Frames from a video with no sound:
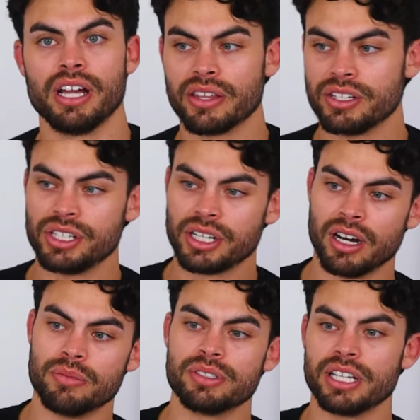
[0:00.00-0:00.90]
and then she
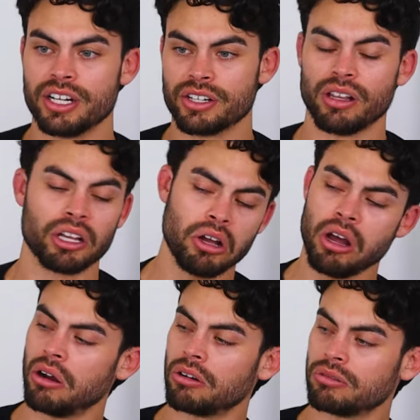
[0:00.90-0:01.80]
comes in and you're like,
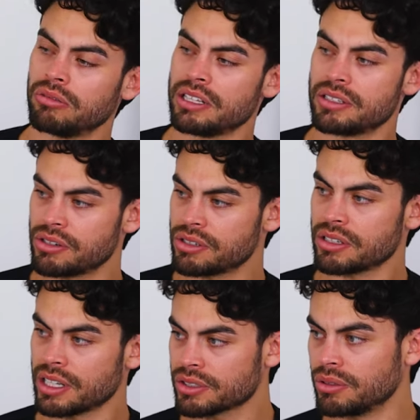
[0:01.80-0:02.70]
oh, that's
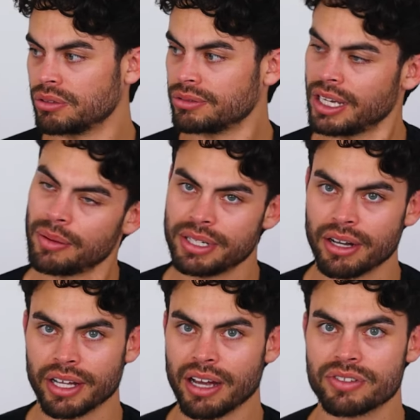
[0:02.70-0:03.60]
interesting, that's cool. Yeah, I'd be
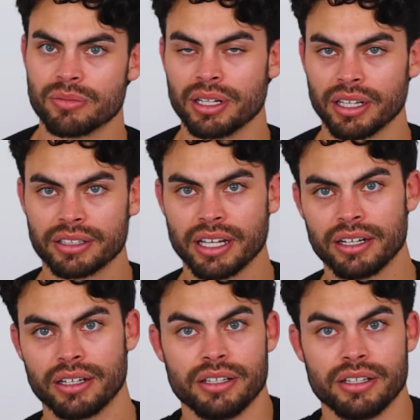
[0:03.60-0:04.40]
down to have someone like that.